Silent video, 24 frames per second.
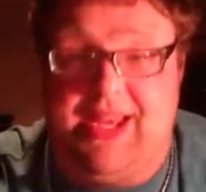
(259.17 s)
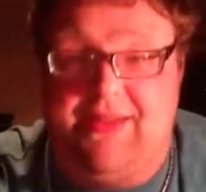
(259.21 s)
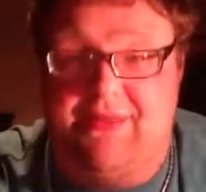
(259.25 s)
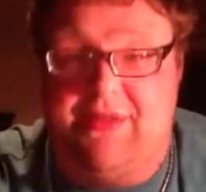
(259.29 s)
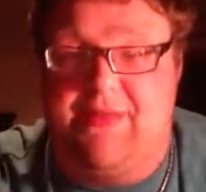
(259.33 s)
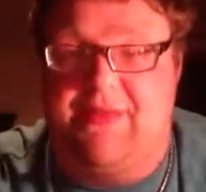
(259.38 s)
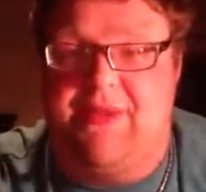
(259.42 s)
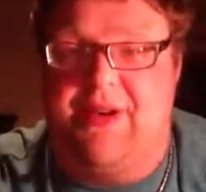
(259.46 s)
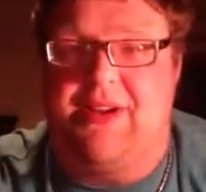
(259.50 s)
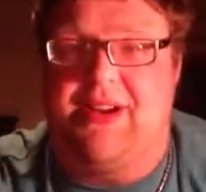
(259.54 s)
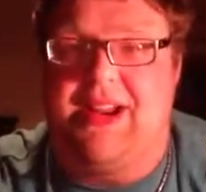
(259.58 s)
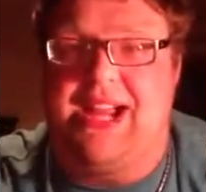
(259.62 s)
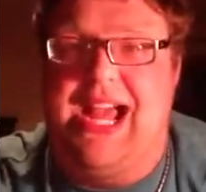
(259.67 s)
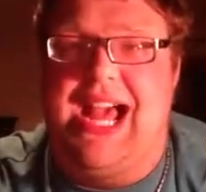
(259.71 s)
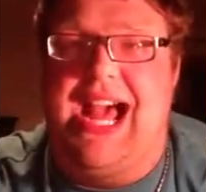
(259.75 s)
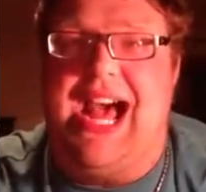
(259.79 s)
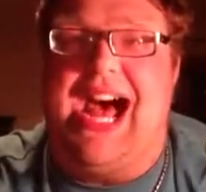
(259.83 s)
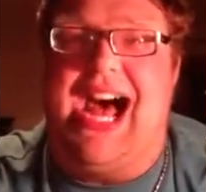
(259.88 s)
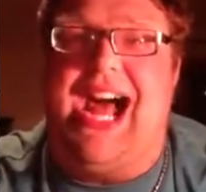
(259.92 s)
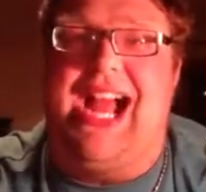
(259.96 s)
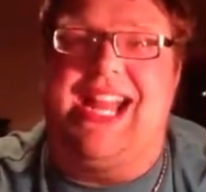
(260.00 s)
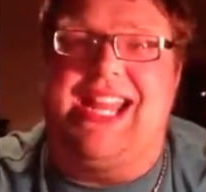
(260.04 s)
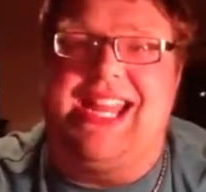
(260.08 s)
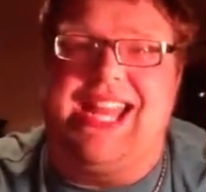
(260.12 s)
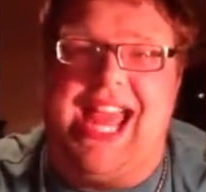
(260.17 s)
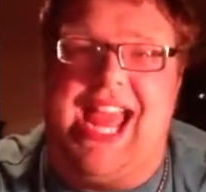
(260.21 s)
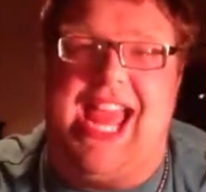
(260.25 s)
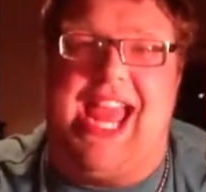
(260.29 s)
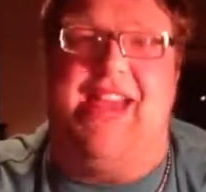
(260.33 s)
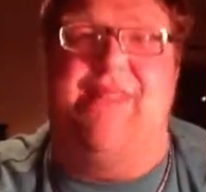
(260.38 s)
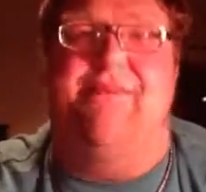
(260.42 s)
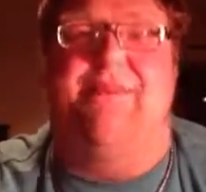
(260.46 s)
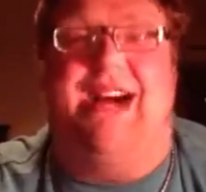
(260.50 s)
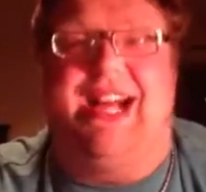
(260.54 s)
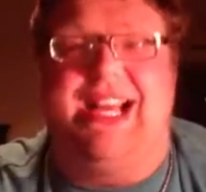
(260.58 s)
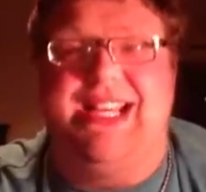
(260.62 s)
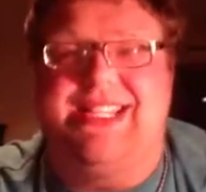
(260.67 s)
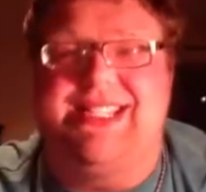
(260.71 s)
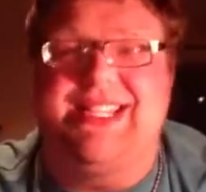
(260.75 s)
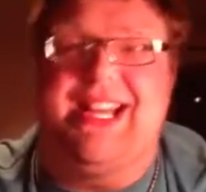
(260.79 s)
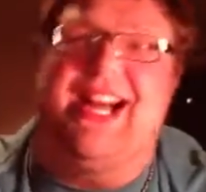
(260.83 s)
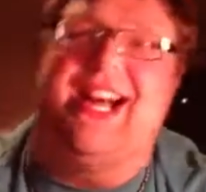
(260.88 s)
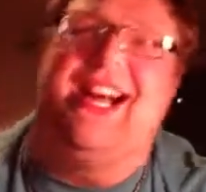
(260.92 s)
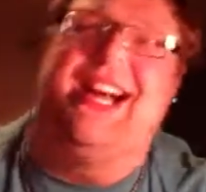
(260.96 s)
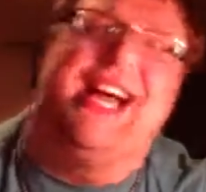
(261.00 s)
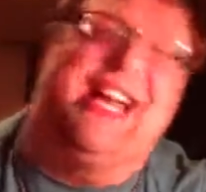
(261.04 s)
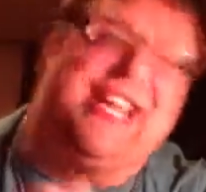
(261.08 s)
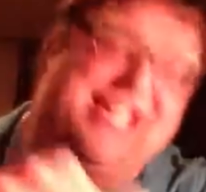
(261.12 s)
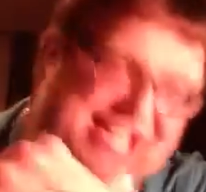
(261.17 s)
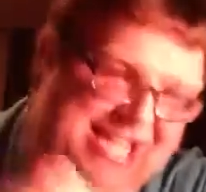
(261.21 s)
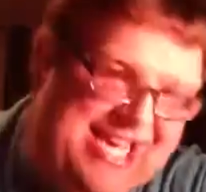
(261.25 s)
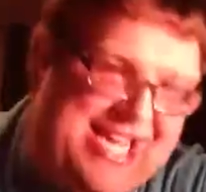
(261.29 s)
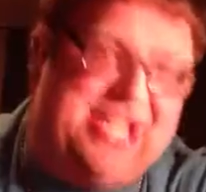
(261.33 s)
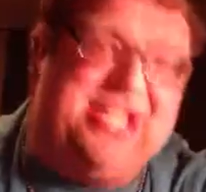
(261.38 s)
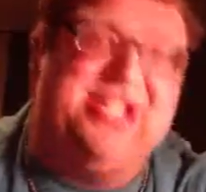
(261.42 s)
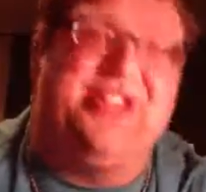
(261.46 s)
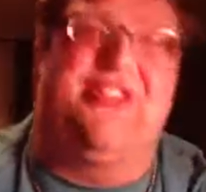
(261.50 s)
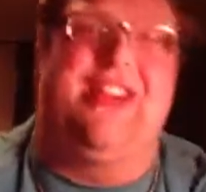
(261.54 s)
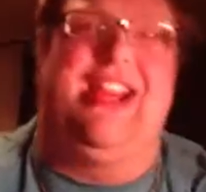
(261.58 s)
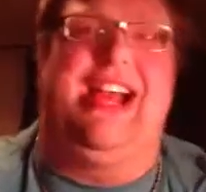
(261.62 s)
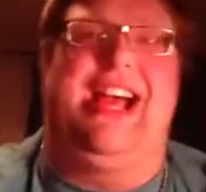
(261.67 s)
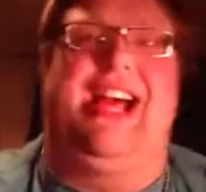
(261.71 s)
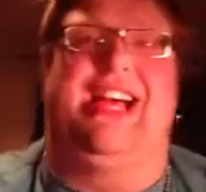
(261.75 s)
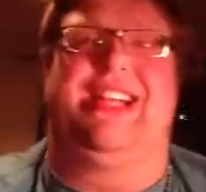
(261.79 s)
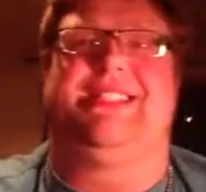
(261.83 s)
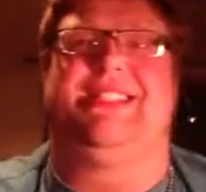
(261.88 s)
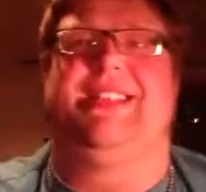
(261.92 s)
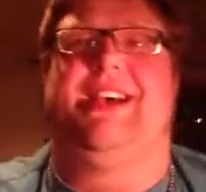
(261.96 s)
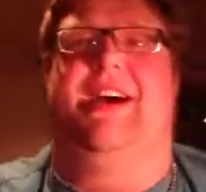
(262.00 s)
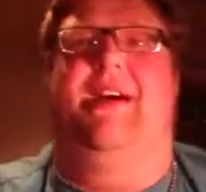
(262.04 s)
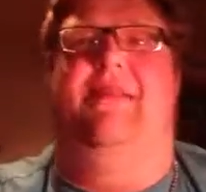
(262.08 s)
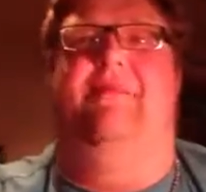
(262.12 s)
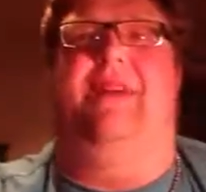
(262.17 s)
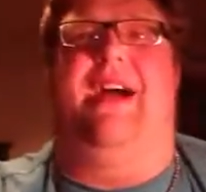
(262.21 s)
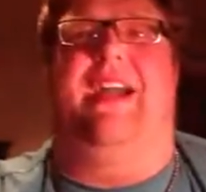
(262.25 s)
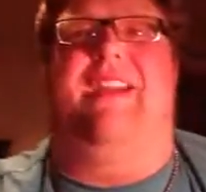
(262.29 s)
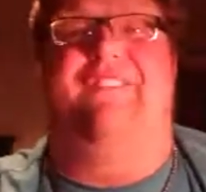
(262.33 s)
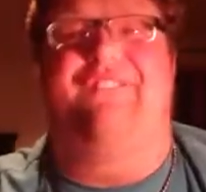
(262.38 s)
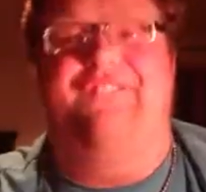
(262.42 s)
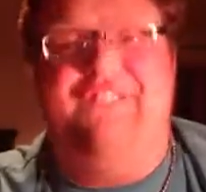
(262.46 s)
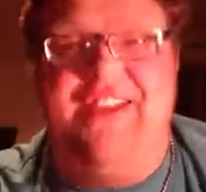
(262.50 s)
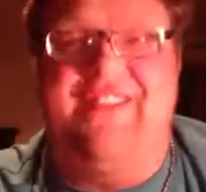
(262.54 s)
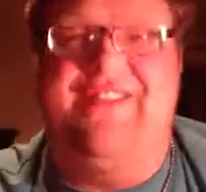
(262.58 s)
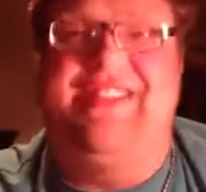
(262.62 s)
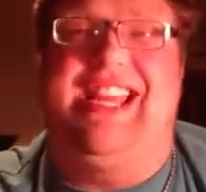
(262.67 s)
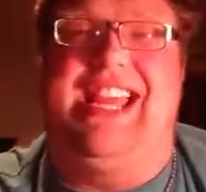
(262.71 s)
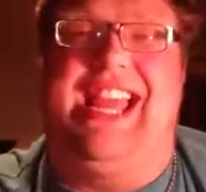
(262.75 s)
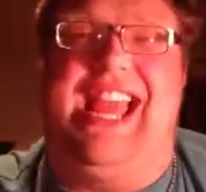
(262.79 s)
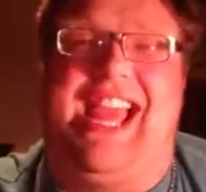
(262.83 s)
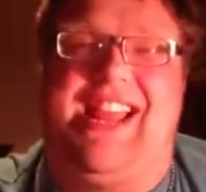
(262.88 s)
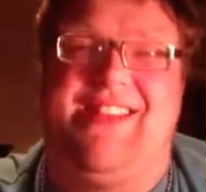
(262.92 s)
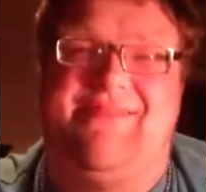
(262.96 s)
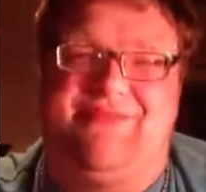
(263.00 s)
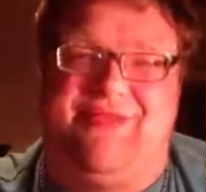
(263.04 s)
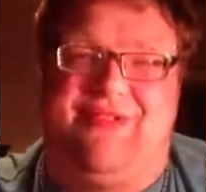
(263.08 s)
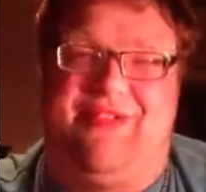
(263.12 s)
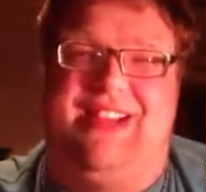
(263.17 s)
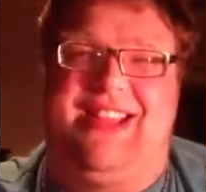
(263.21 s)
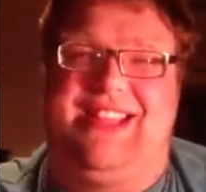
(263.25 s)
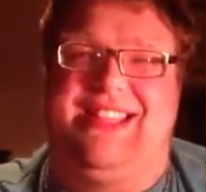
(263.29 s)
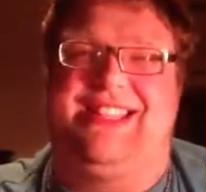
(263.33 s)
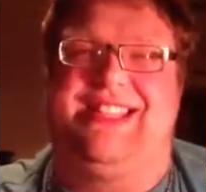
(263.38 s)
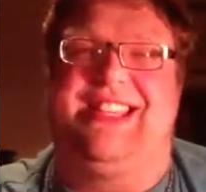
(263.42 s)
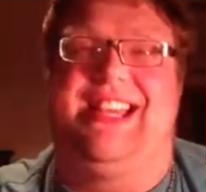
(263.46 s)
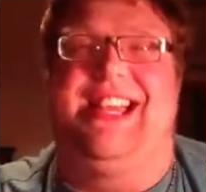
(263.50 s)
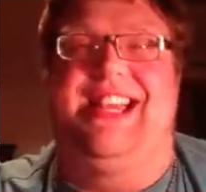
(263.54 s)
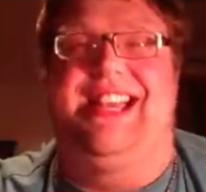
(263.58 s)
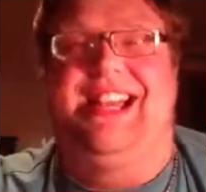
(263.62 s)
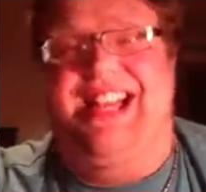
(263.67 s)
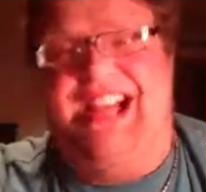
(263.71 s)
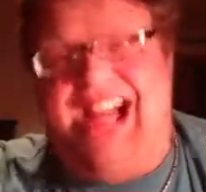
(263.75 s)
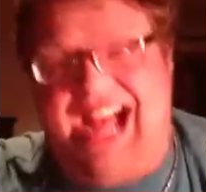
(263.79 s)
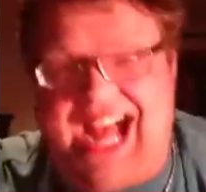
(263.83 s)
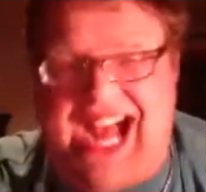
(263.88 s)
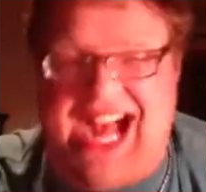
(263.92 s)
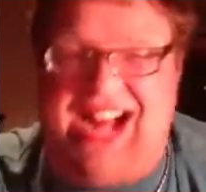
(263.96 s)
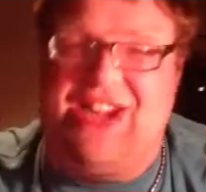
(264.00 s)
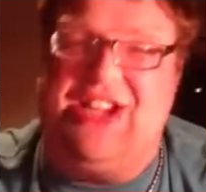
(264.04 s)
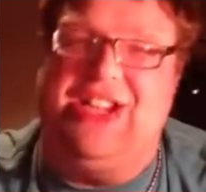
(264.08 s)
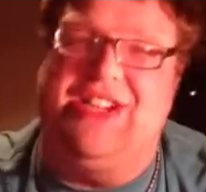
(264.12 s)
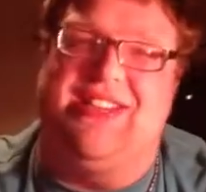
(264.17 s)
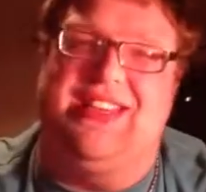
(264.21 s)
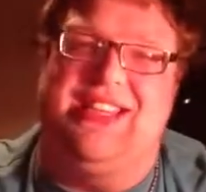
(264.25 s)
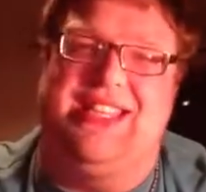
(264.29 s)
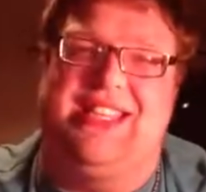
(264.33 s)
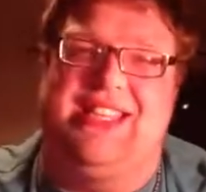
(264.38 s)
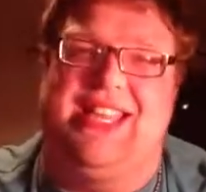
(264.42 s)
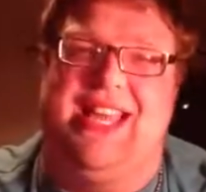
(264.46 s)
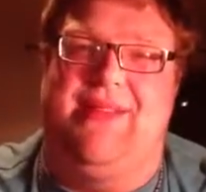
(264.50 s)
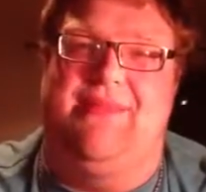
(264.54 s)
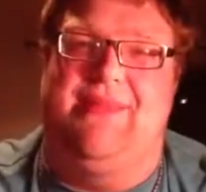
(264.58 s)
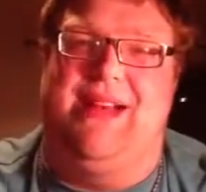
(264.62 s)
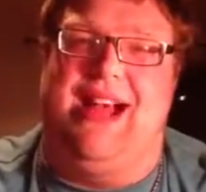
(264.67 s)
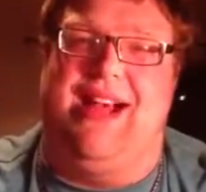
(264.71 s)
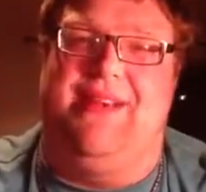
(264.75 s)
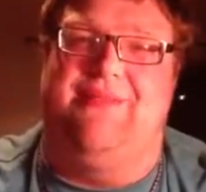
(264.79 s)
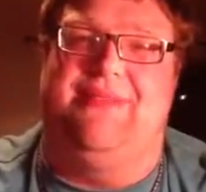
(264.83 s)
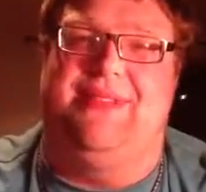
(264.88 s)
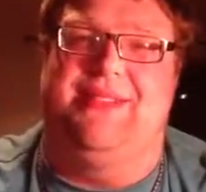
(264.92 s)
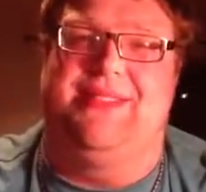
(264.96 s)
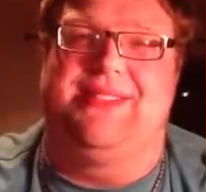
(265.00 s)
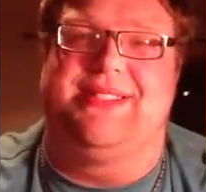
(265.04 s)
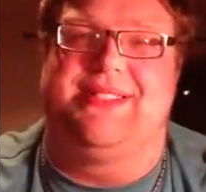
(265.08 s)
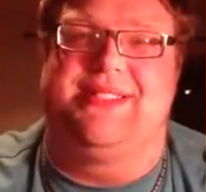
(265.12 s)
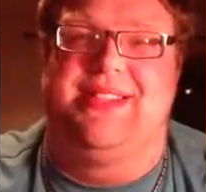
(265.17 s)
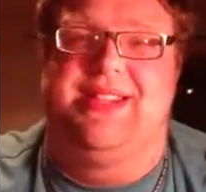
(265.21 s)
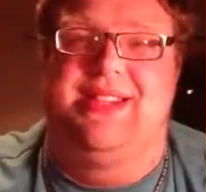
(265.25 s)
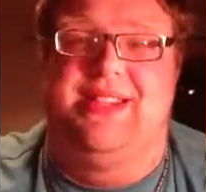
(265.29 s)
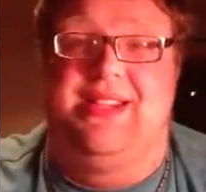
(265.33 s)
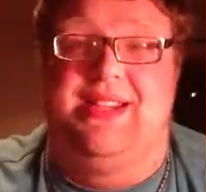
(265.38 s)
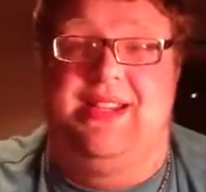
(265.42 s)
Himmelberg, I kicked your ass by 58 points. How do you like them apples?